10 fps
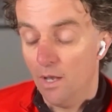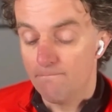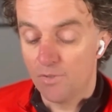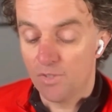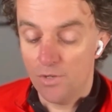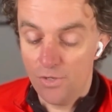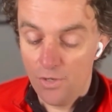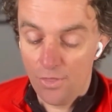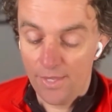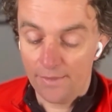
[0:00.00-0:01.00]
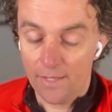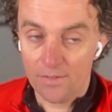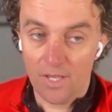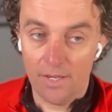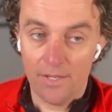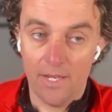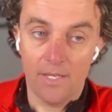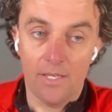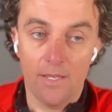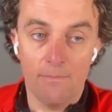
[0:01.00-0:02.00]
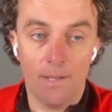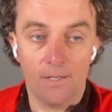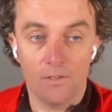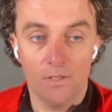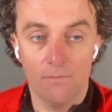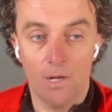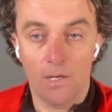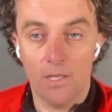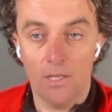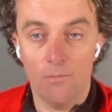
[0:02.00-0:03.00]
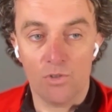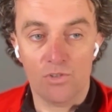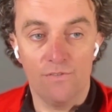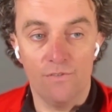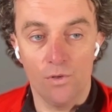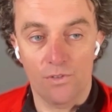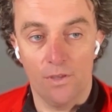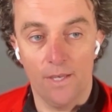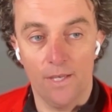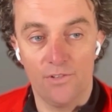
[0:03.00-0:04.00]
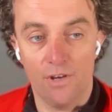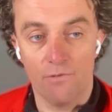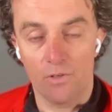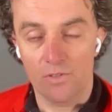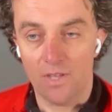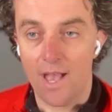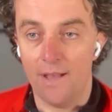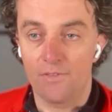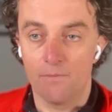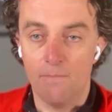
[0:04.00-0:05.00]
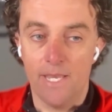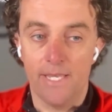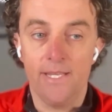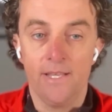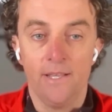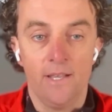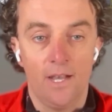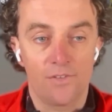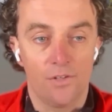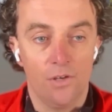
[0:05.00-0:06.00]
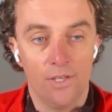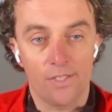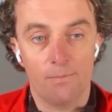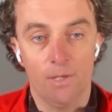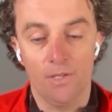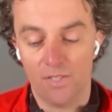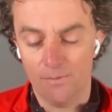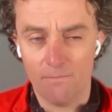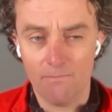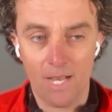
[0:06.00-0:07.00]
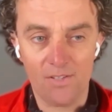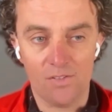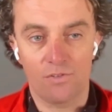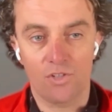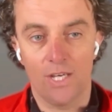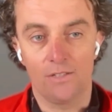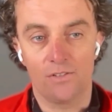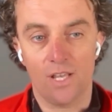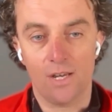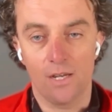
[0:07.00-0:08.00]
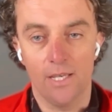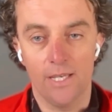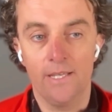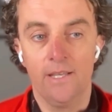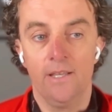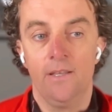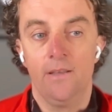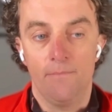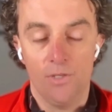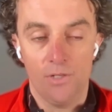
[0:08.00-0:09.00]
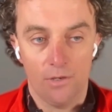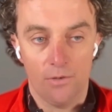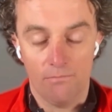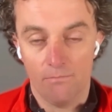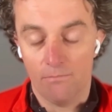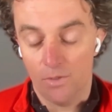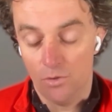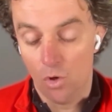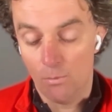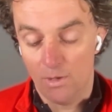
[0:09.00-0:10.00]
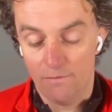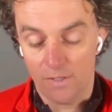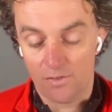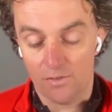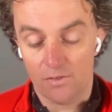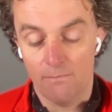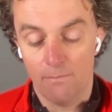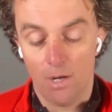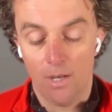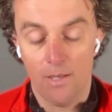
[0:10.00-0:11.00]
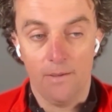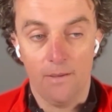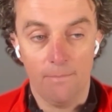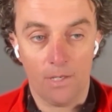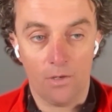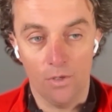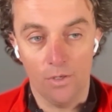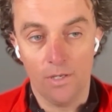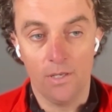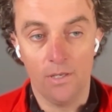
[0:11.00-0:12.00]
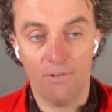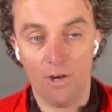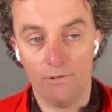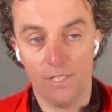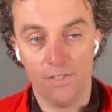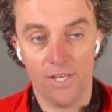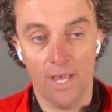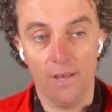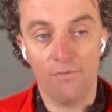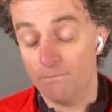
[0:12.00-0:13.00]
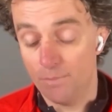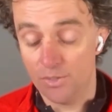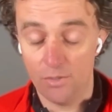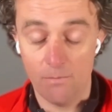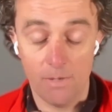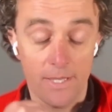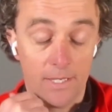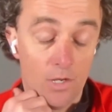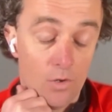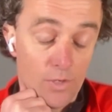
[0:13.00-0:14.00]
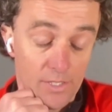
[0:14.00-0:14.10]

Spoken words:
So do you think that's had any impact on the market? And what's your thoughts on that in general? Because that, to me, as a non-expert, seems a massive change. Suddenly, normal investors can buy Bitcoin via an ETF. Presumably, they can hold it